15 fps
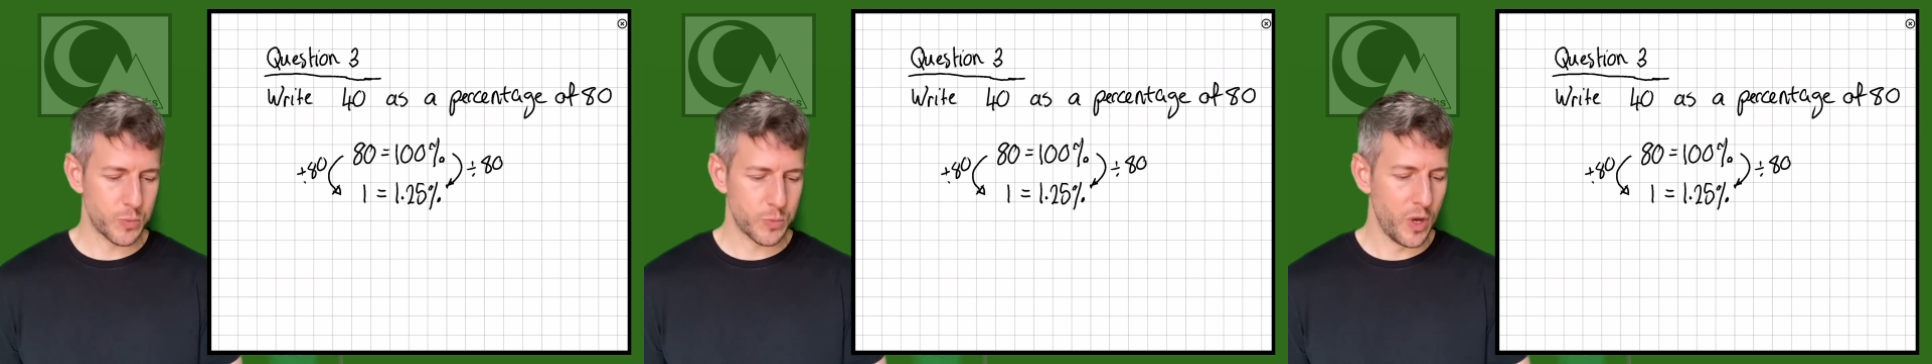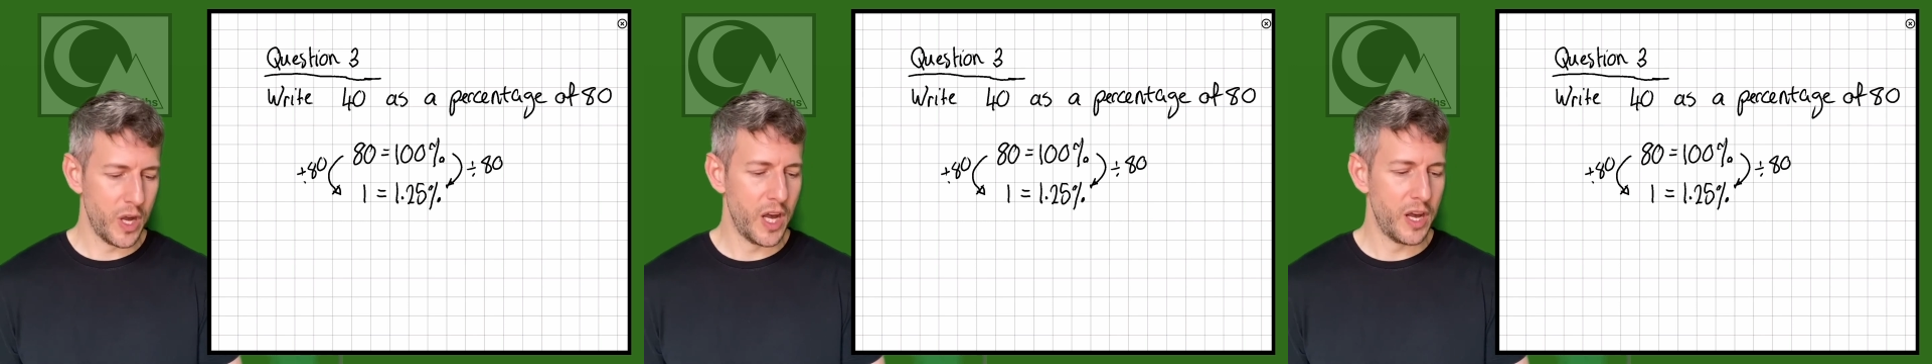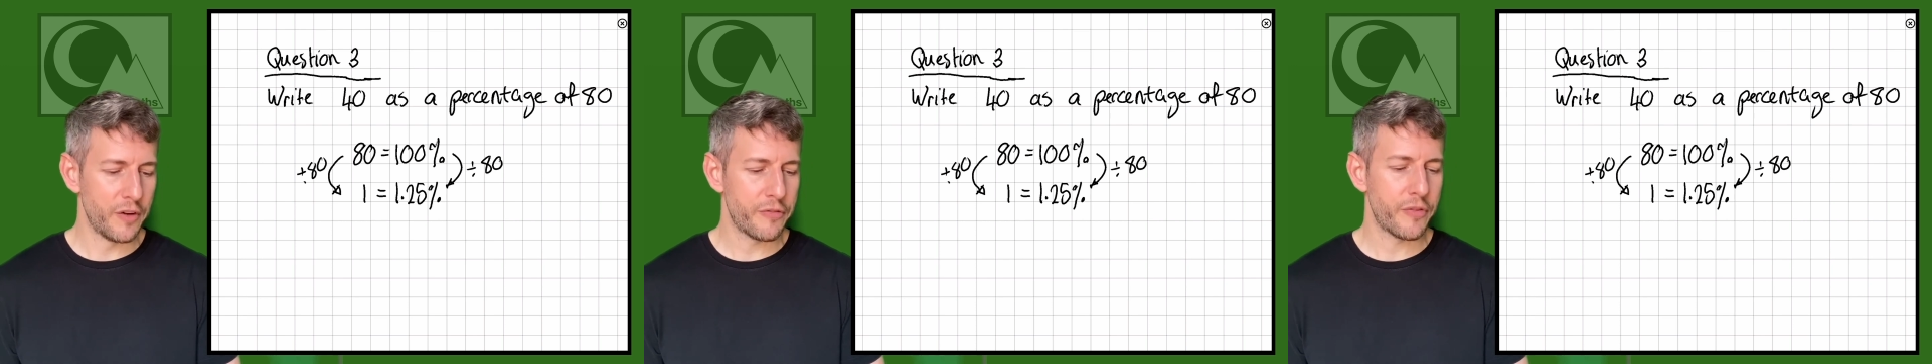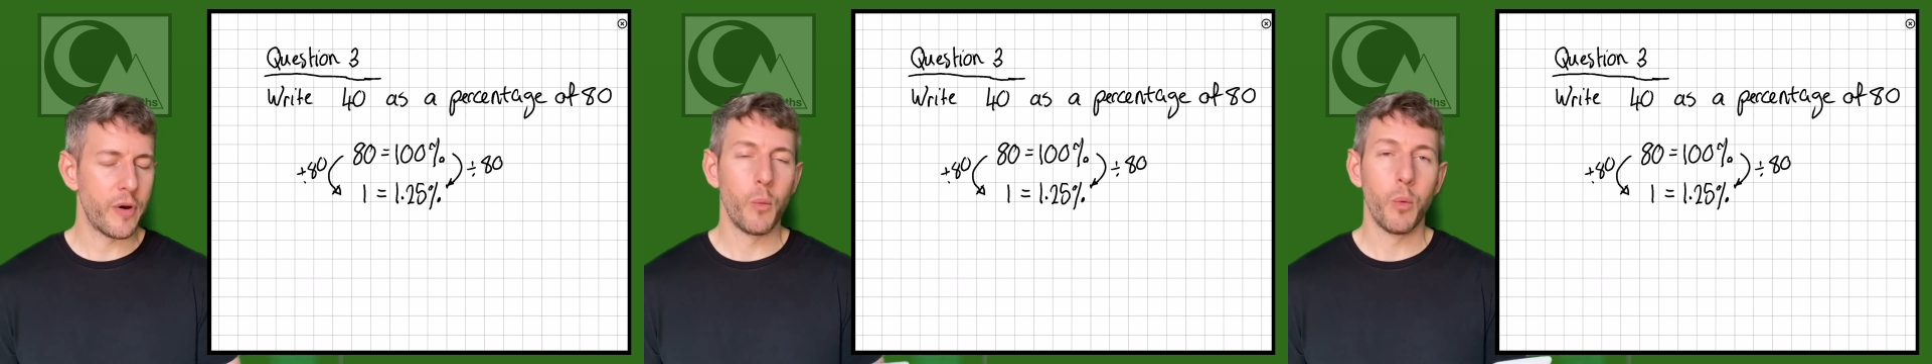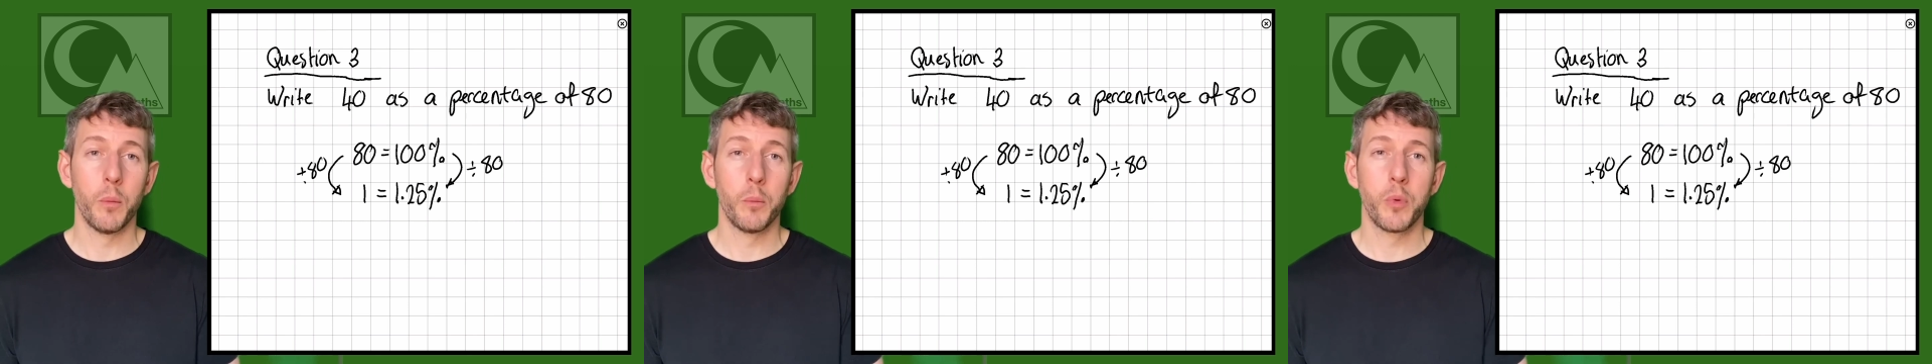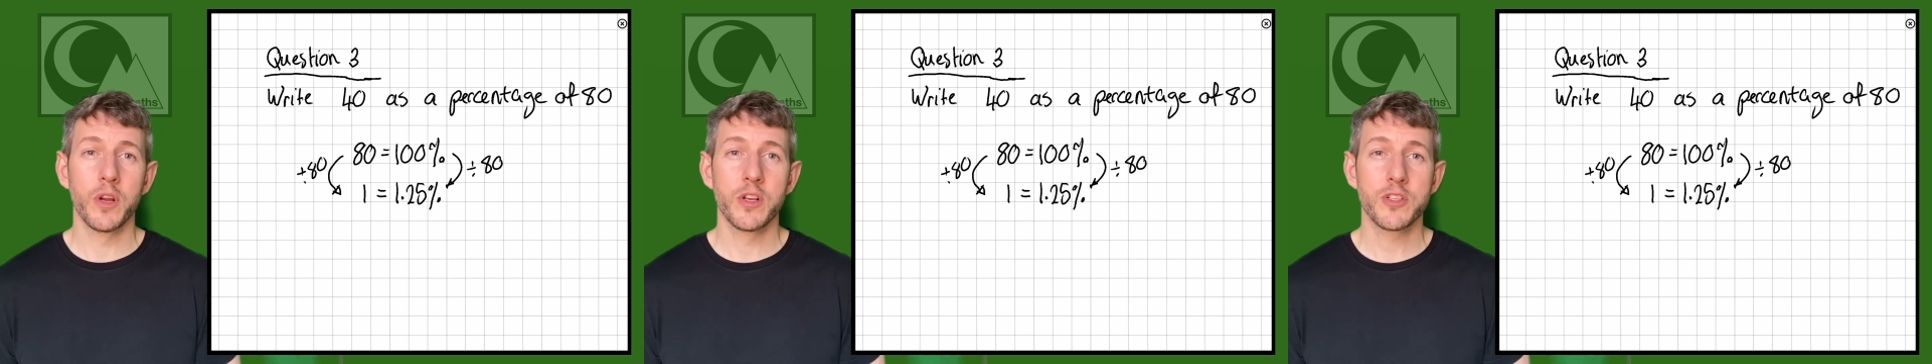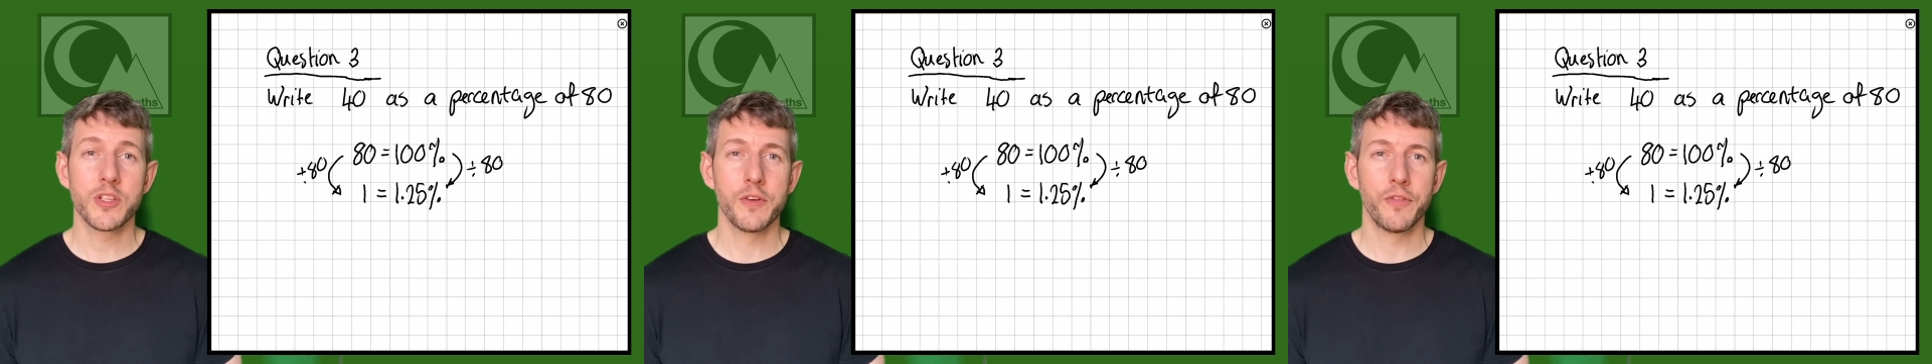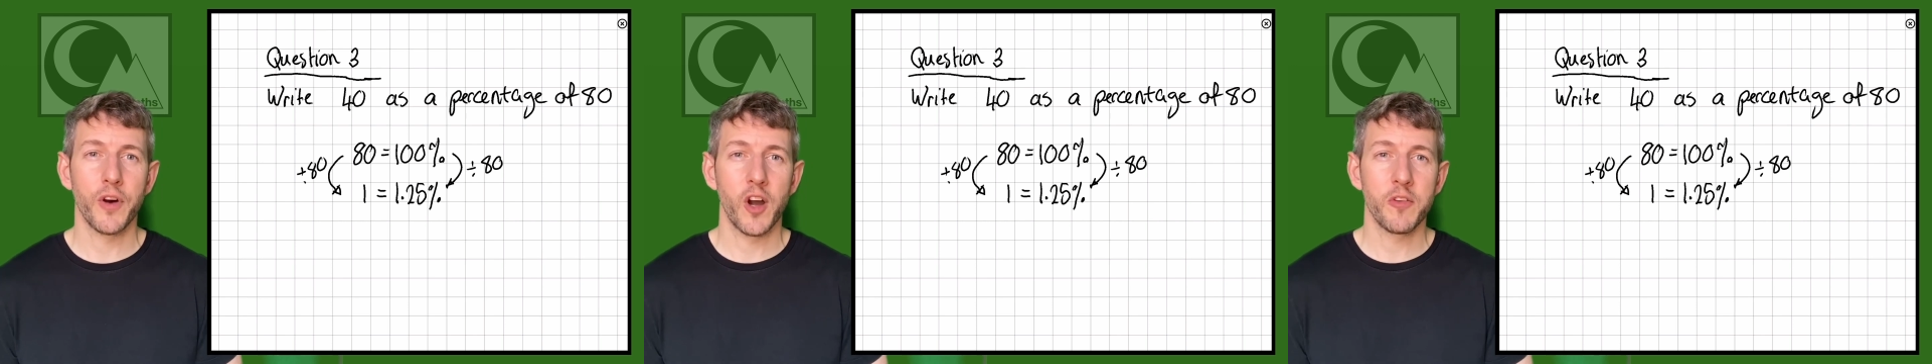worth
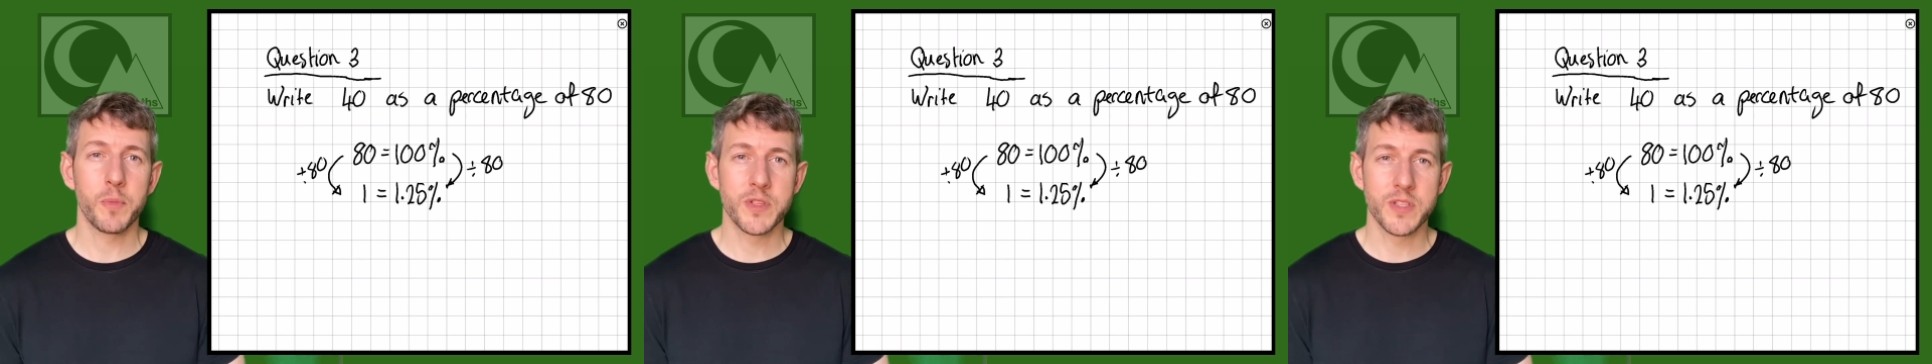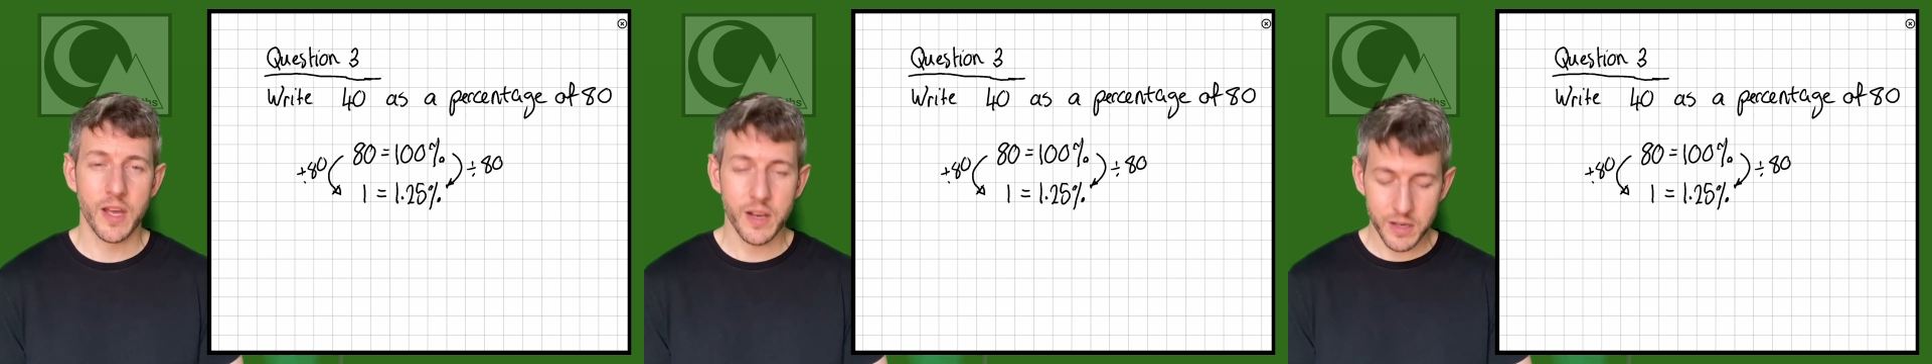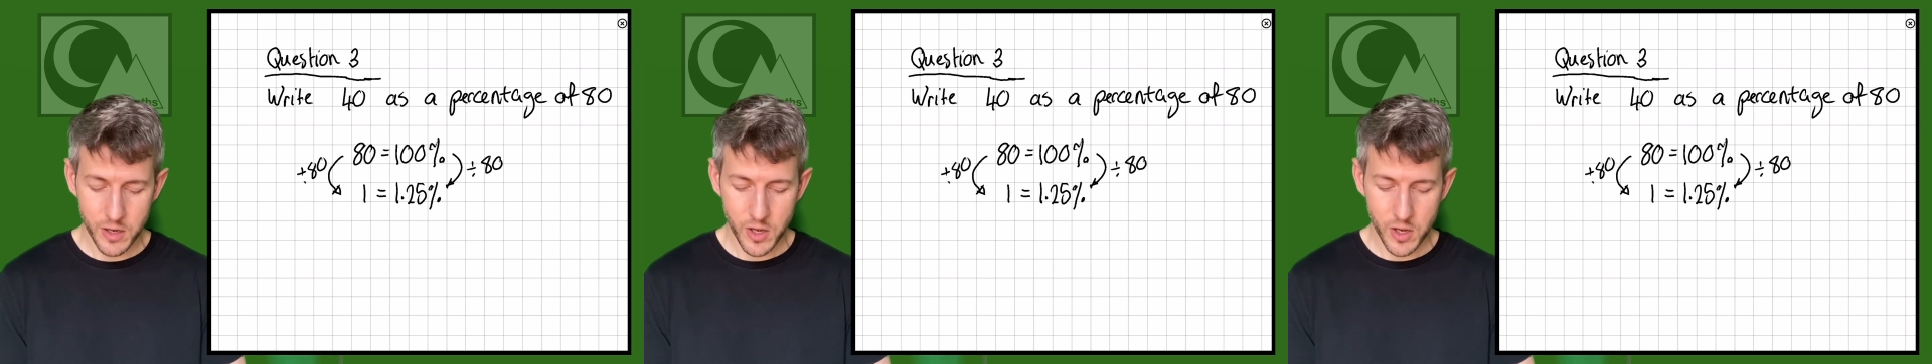1.25%,